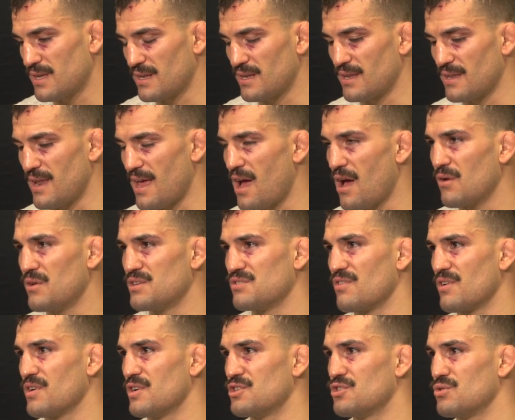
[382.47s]
and now he's
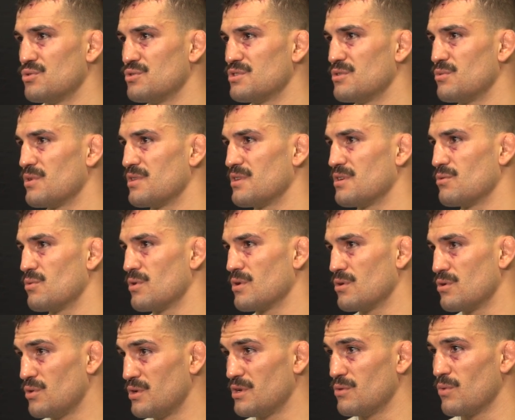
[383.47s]
very choosy with
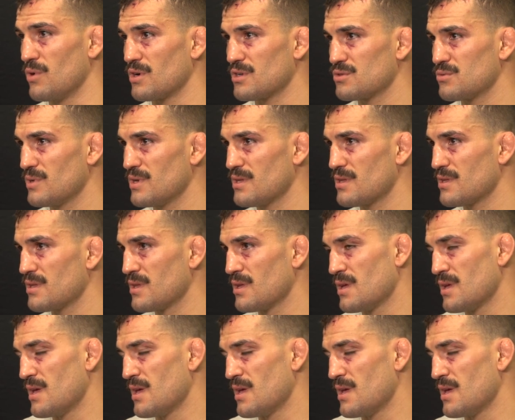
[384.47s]
who he works with.